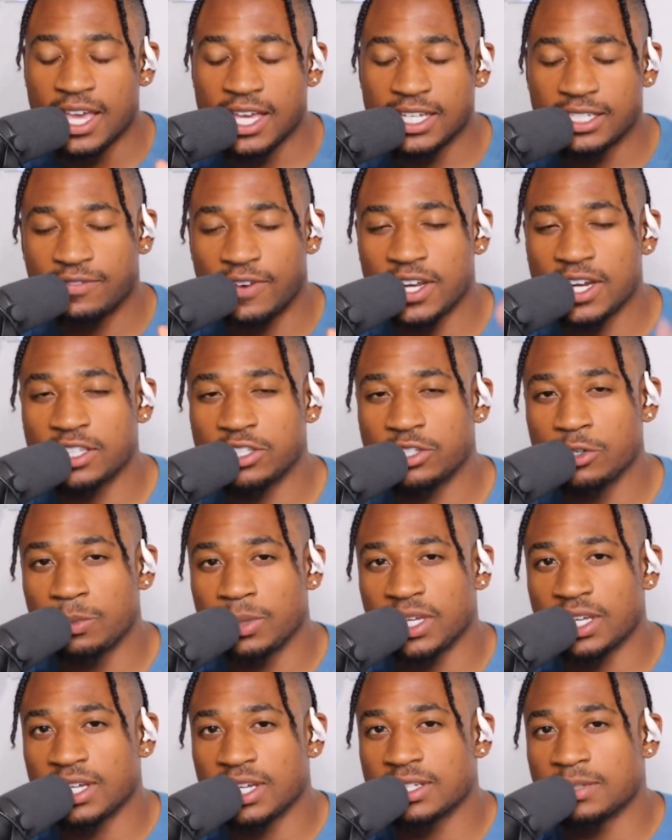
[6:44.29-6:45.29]
It's funny, too,
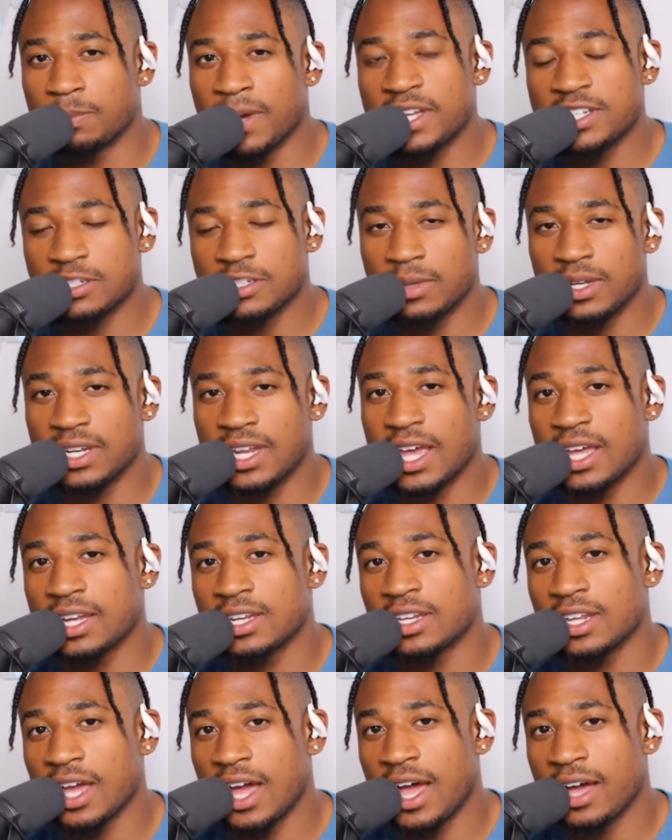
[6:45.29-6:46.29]
because Benjamin
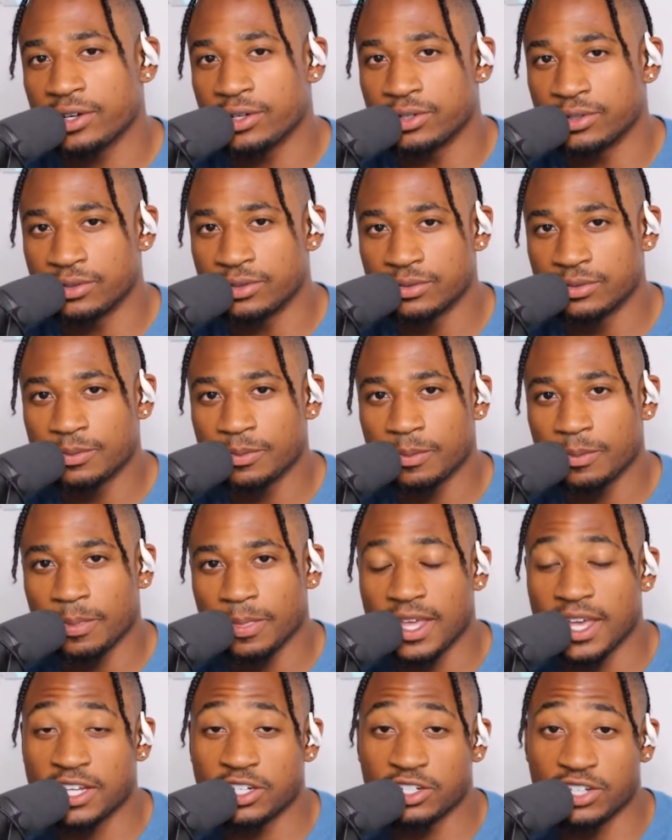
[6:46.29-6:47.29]
Netanyahu
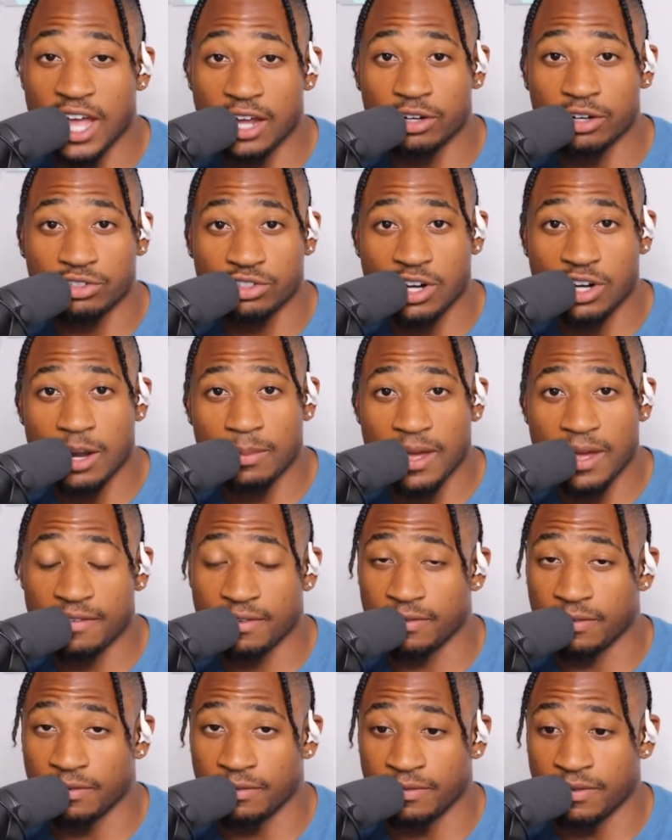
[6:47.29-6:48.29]
and Donald Trump
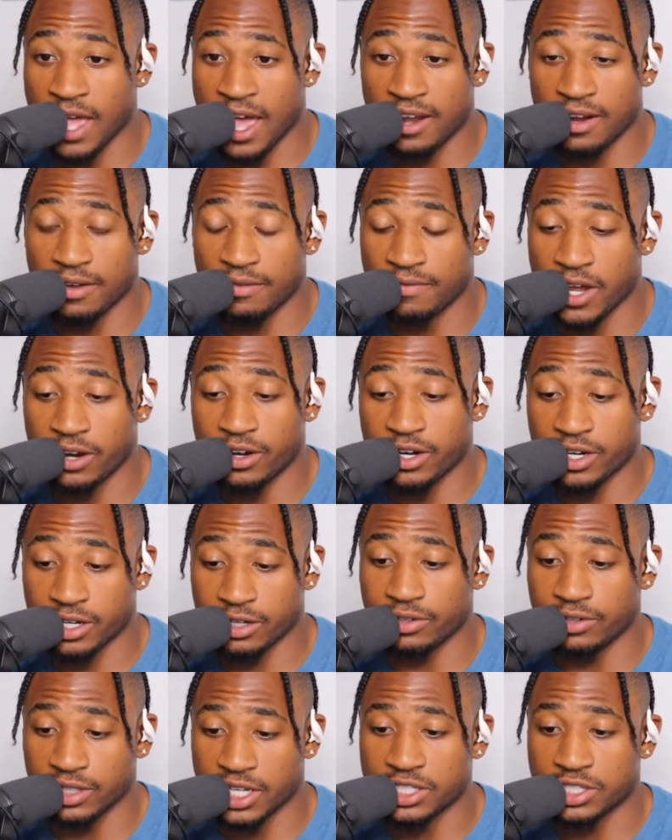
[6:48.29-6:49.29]
have a, had a very
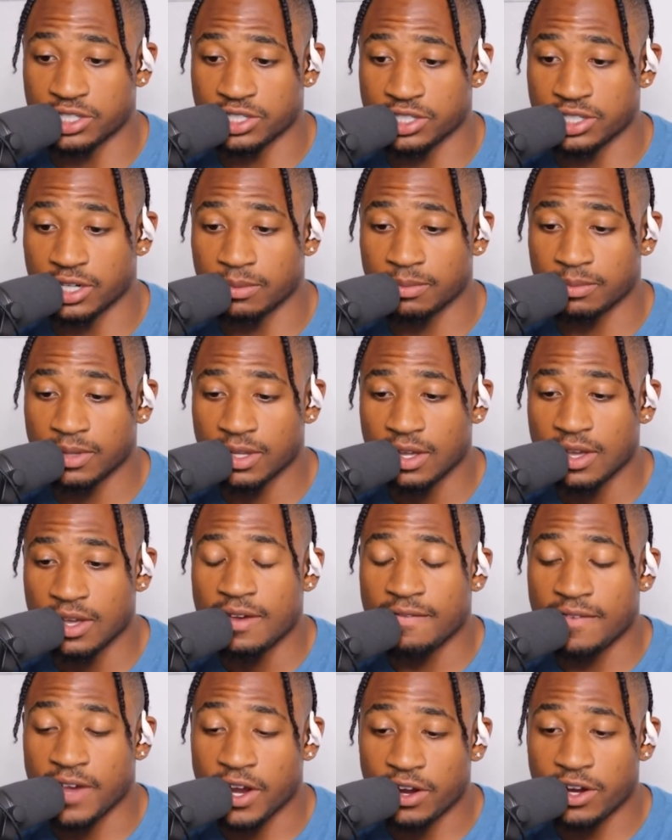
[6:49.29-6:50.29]
good relationship,
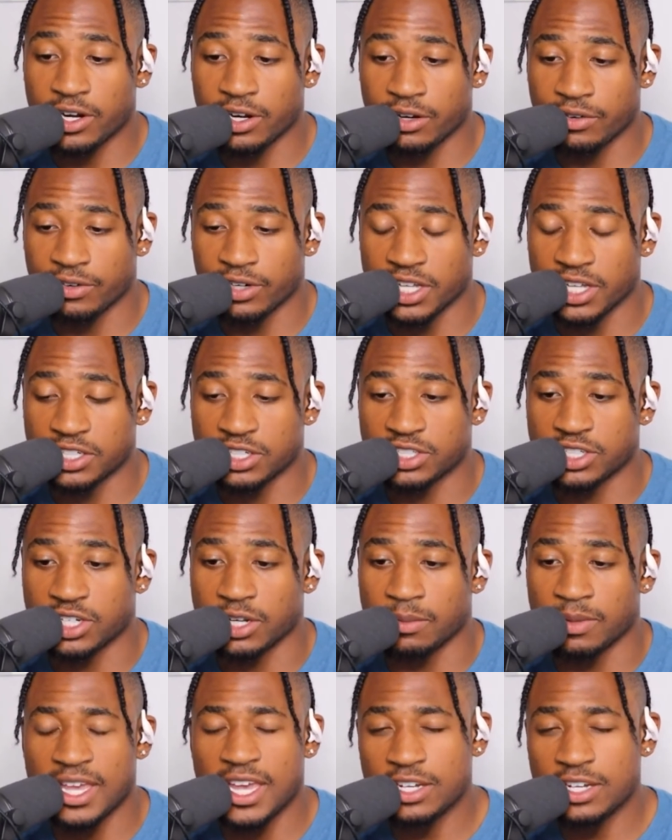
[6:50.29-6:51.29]
very good
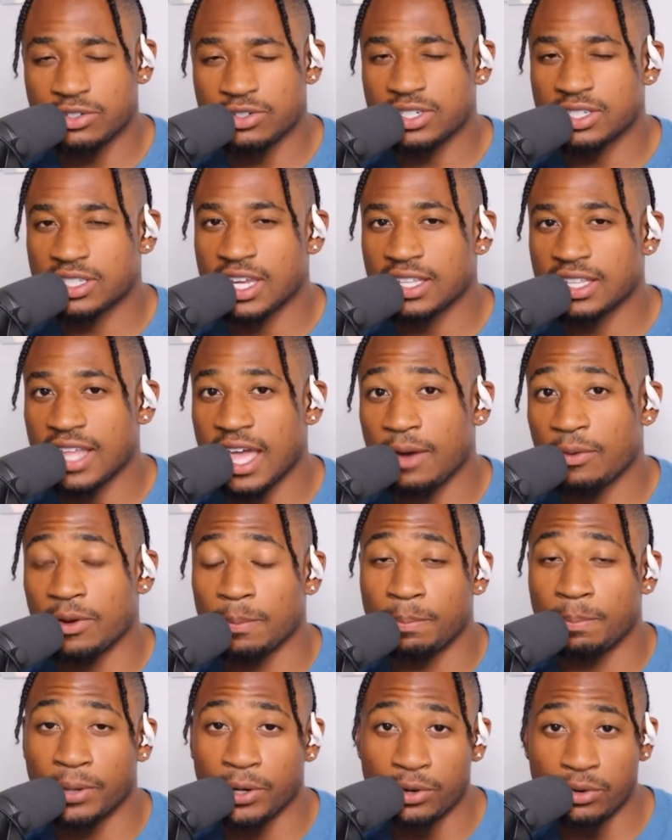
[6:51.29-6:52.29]
relationship. Interesting that
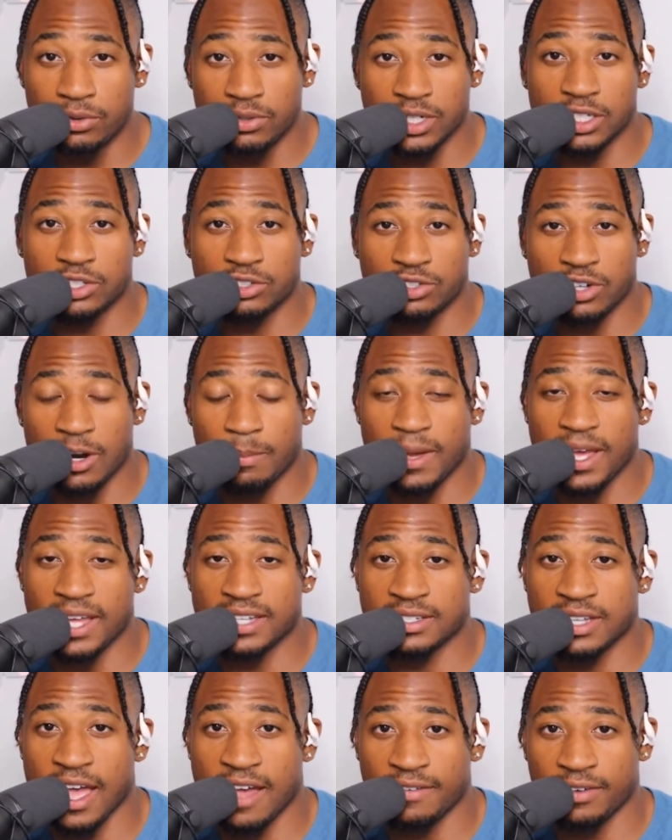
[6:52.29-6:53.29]
when Putin and Trump
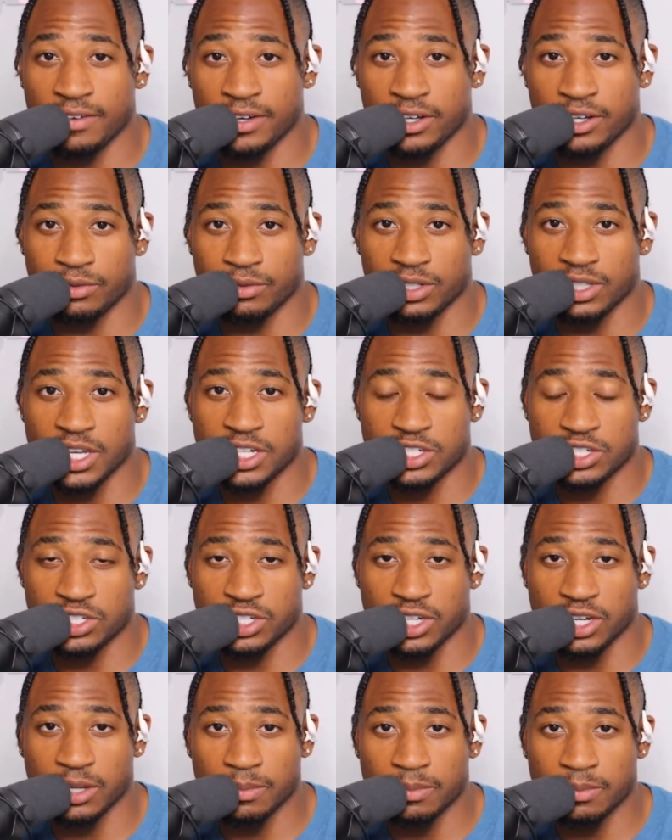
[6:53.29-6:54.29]
has have a good
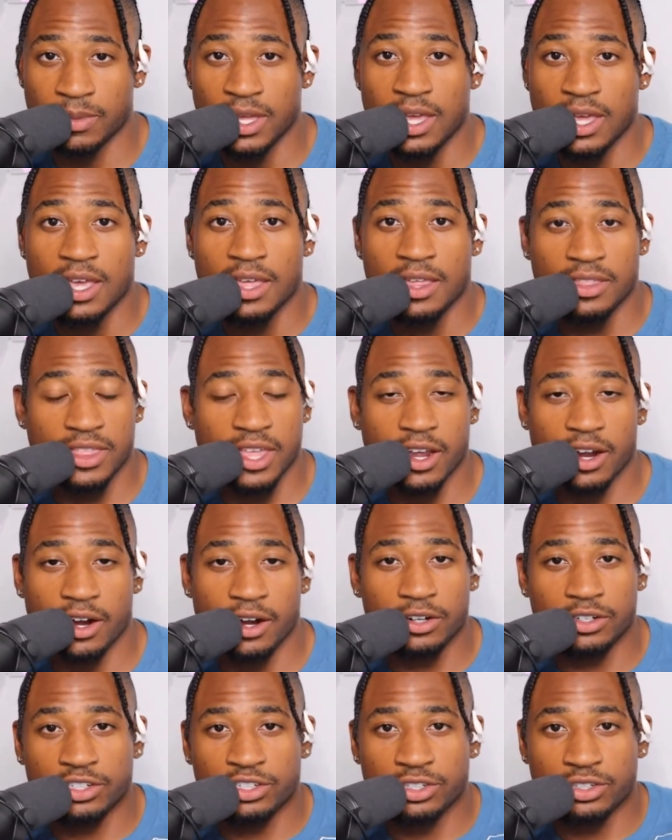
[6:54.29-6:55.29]
relationship,
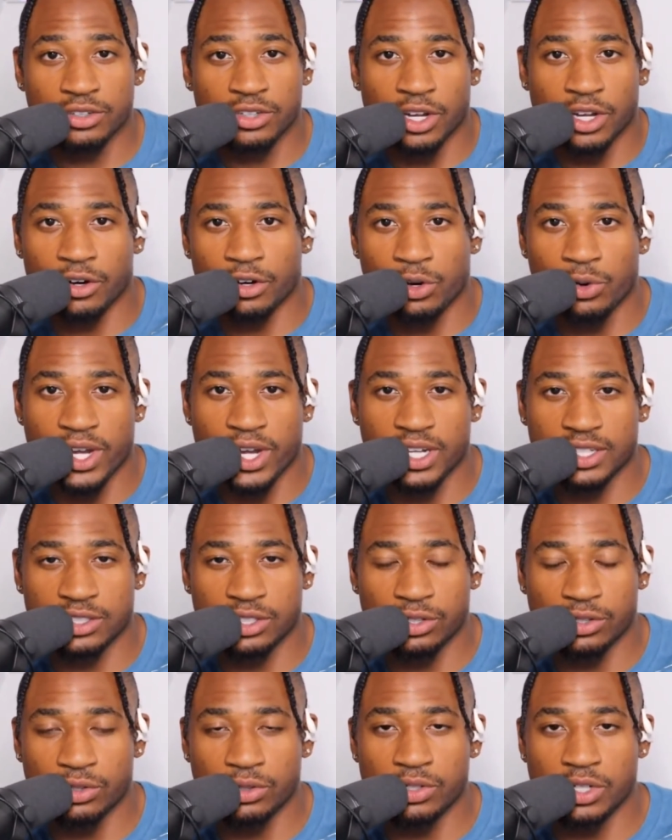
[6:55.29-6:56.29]
they're they're quick
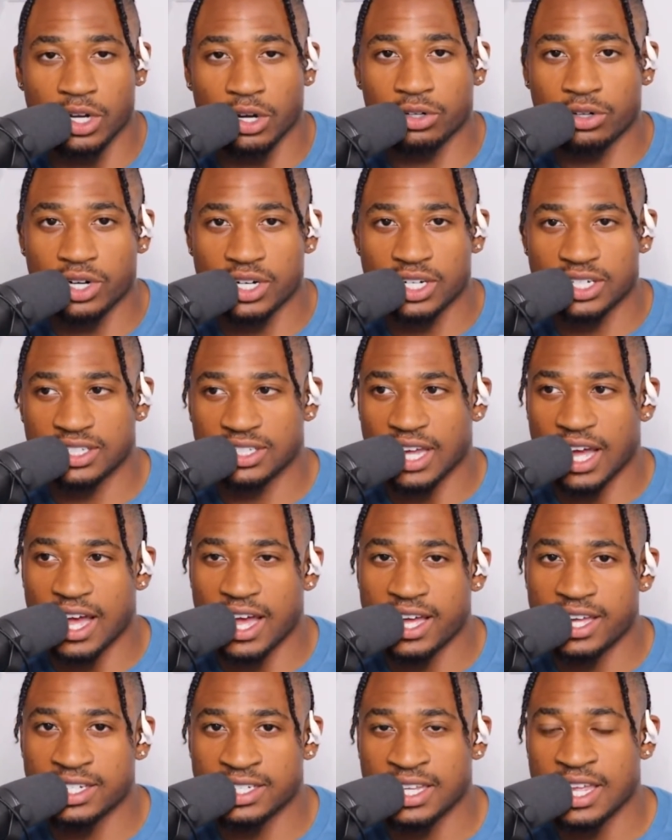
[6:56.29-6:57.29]
to, you know,
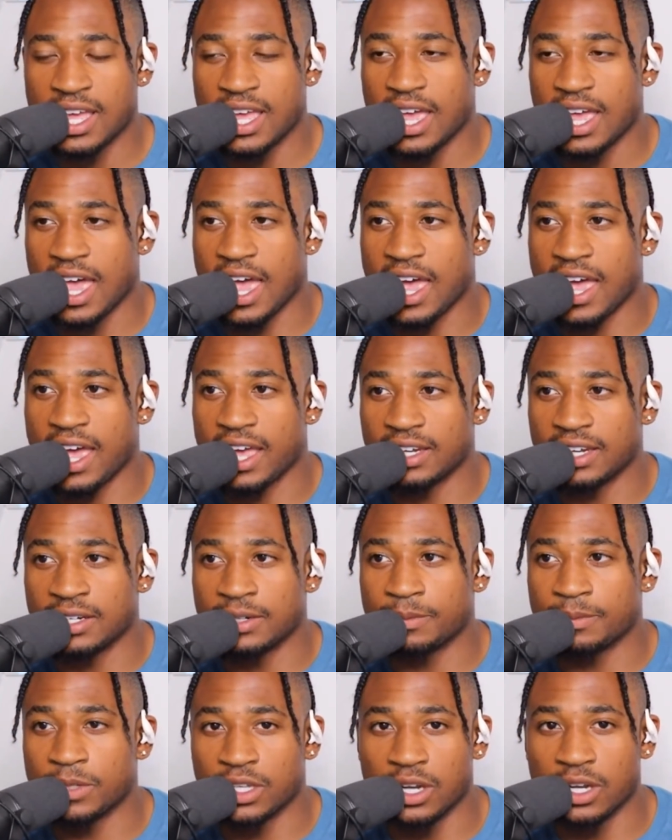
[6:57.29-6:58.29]
criticize
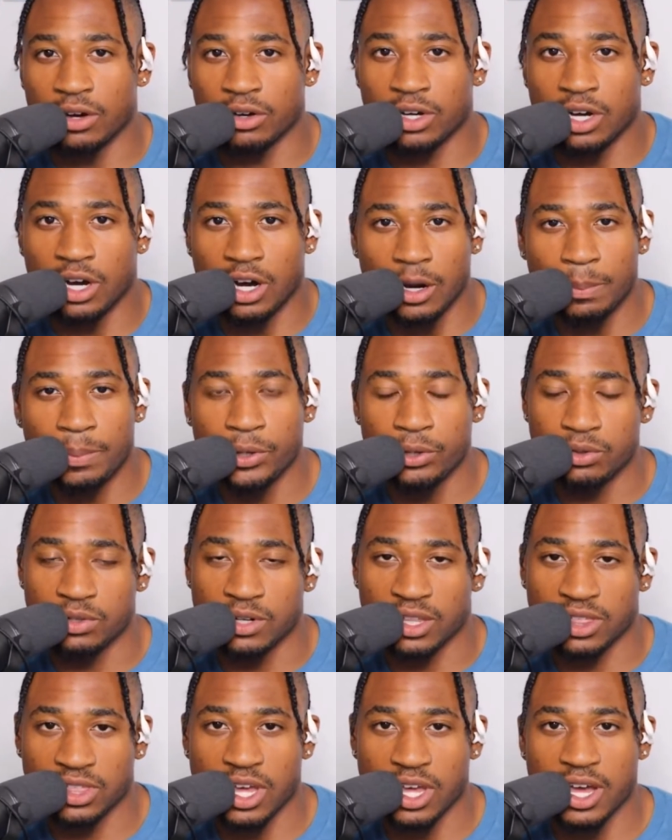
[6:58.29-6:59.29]
and, you know, call
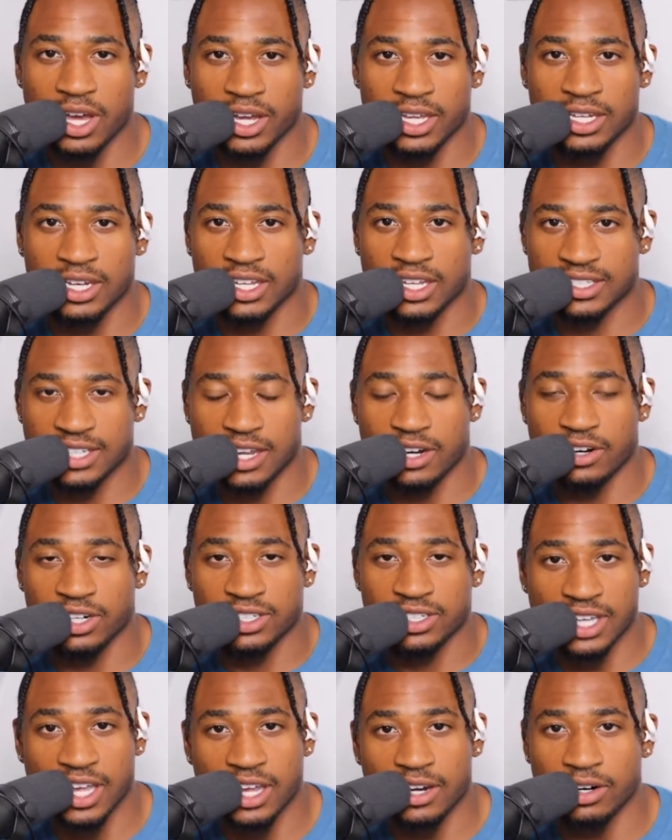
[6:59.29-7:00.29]
Putin a thug and et
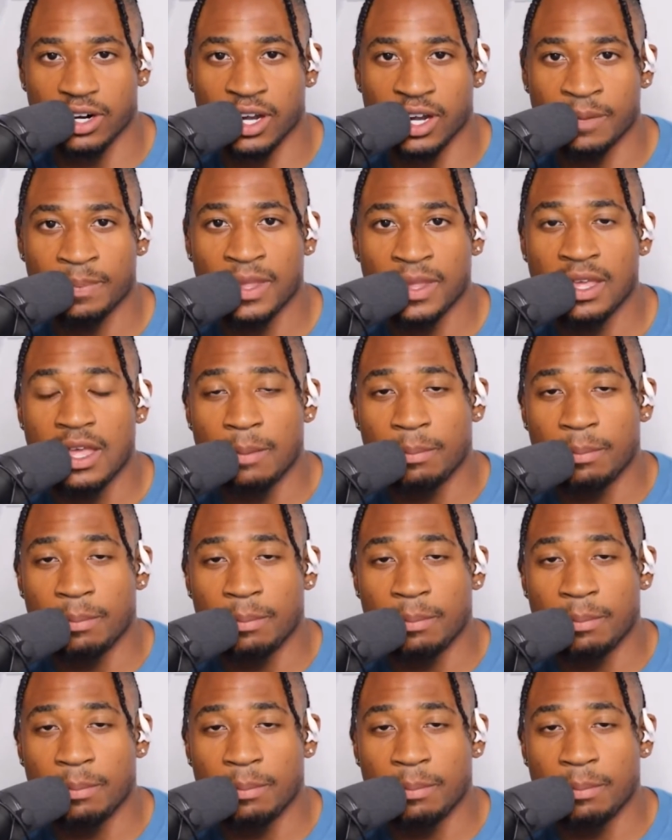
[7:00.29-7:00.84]
cetera, et cetera.